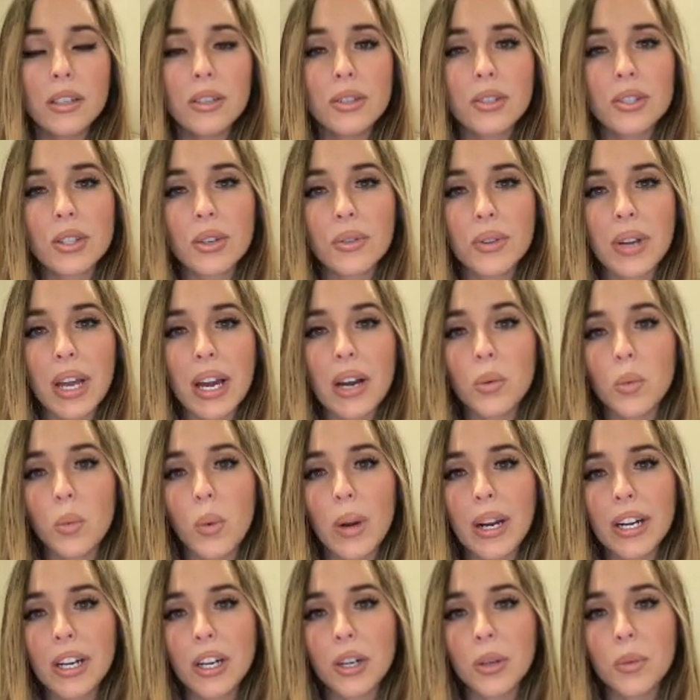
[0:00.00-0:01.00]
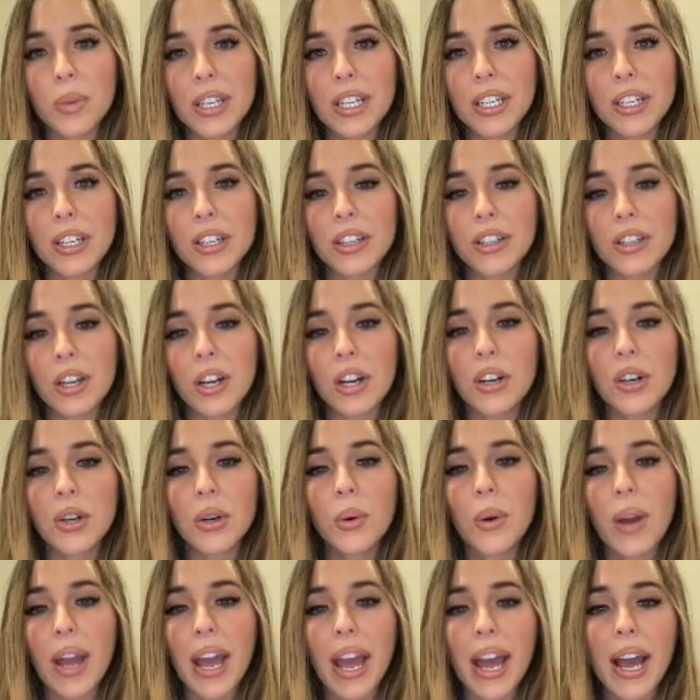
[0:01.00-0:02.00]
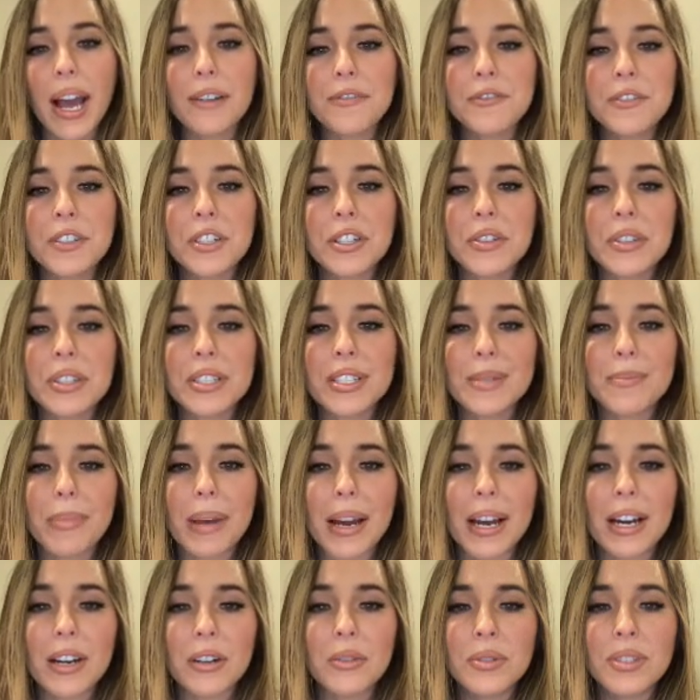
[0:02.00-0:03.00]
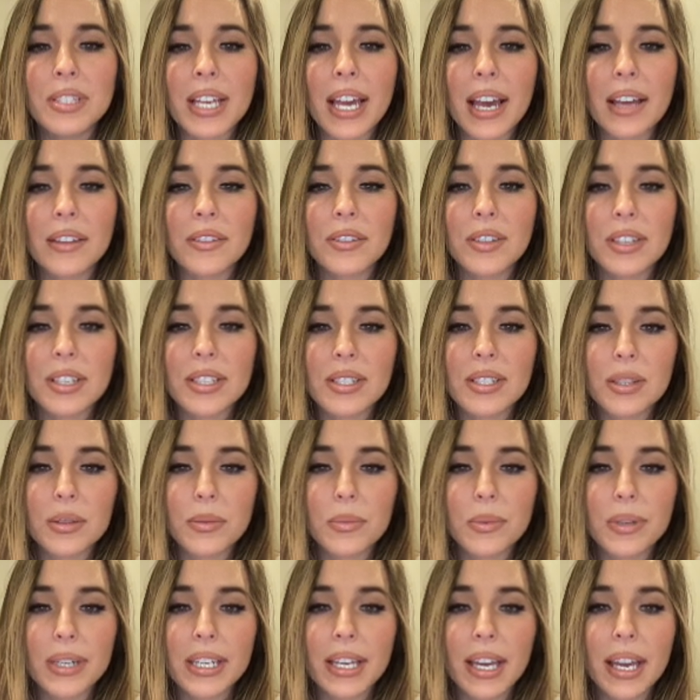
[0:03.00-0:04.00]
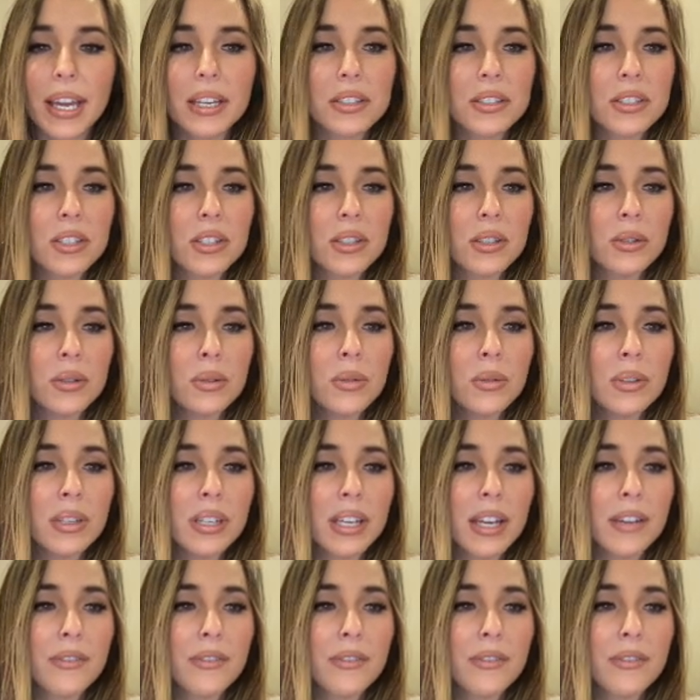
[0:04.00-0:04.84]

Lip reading: So now where are we going to go after this bounce at this 382?